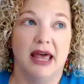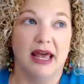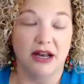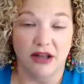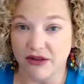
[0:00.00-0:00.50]

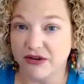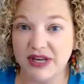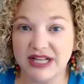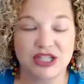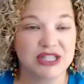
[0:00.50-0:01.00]
And another
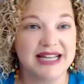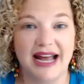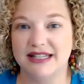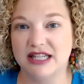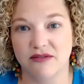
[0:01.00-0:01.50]
thing is just
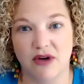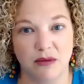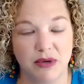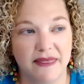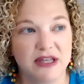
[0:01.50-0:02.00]
not to give up.
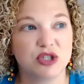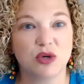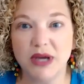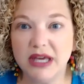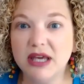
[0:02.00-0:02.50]
The
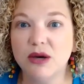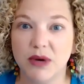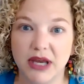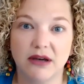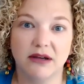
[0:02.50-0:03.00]
squeaky
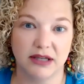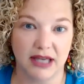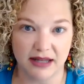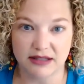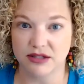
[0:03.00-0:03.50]
wheel
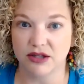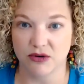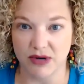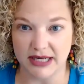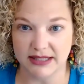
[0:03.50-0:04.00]
gets the
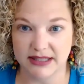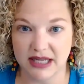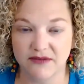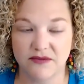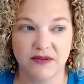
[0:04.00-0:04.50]
grease.
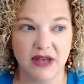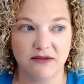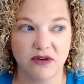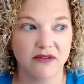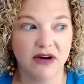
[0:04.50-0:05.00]
If have
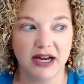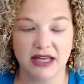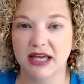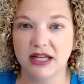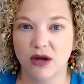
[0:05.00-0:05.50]
you ever had a
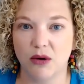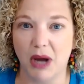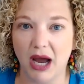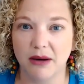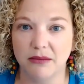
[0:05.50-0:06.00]
kid go,
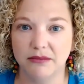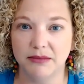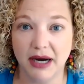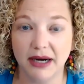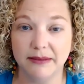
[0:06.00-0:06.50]
"Mom,
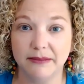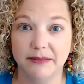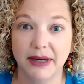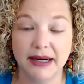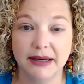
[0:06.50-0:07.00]
mom,
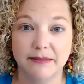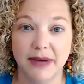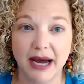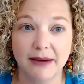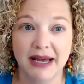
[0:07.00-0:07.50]
mom,
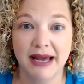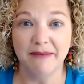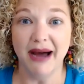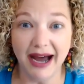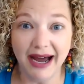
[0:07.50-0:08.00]
mom,
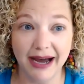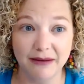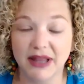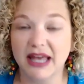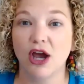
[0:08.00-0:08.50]

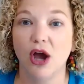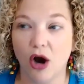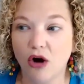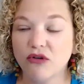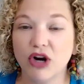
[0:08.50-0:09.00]
mom," like
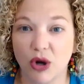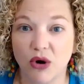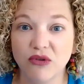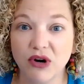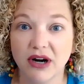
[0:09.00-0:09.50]
over and
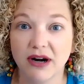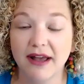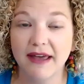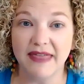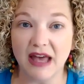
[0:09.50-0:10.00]
over,
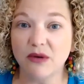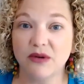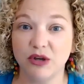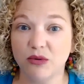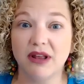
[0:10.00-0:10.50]
they'll
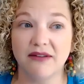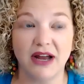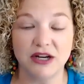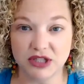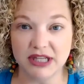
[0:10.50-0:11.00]
you will
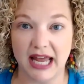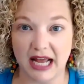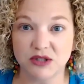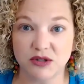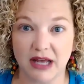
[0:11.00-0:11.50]
eventually
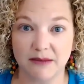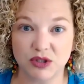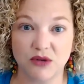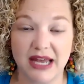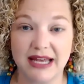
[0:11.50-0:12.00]
answer them
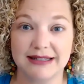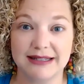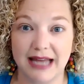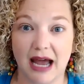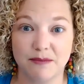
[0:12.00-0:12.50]
so they can
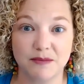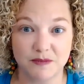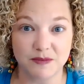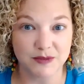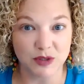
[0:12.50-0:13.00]
stop
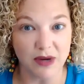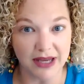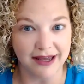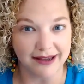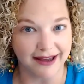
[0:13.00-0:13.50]

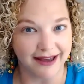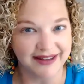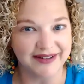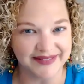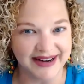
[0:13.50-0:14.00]
squeaking at
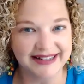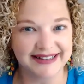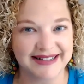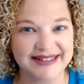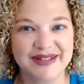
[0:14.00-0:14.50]
you, right?
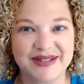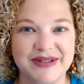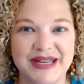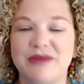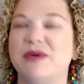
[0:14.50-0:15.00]
That's the
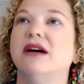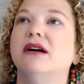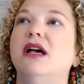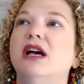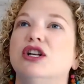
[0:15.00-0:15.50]
squeaky wheel.
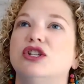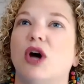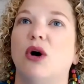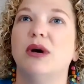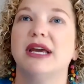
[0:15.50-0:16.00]

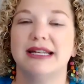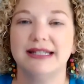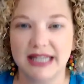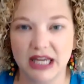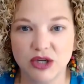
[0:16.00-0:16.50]
So
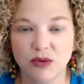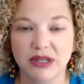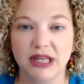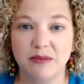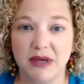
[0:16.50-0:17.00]

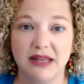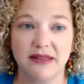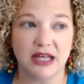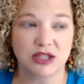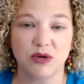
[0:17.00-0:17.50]
continually be
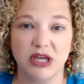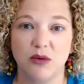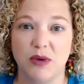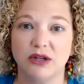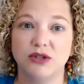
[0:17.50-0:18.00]
that squeaky
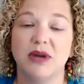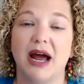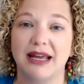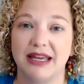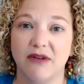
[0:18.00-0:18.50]
wheel. Do
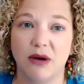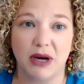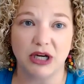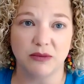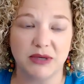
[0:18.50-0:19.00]
not give up
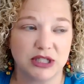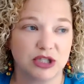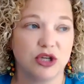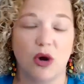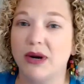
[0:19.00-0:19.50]
on your business.
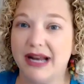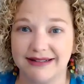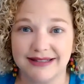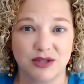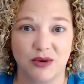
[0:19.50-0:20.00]
No one
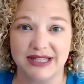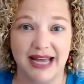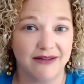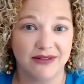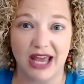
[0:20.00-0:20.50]
else is going to
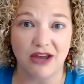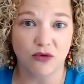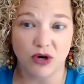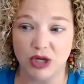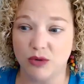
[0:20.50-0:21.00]
advocate
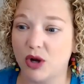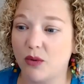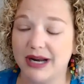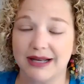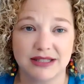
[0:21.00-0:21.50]
for you. No
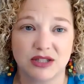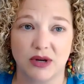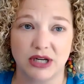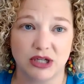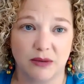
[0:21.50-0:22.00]
one else is
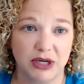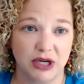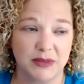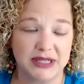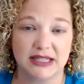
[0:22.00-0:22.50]
going to jump in
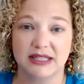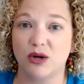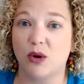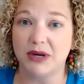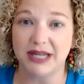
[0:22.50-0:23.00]
your business and
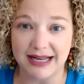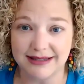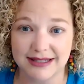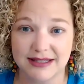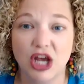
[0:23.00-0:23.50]
open
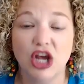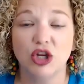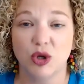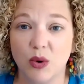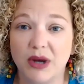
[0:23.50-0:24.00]
cases.
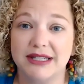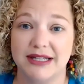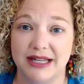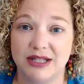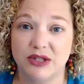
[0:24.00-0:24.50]
You're going to
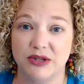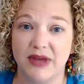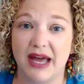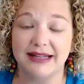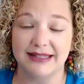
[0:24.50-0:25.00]
need to do
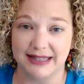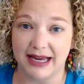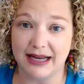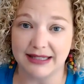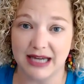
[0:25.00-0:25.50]
that and stay on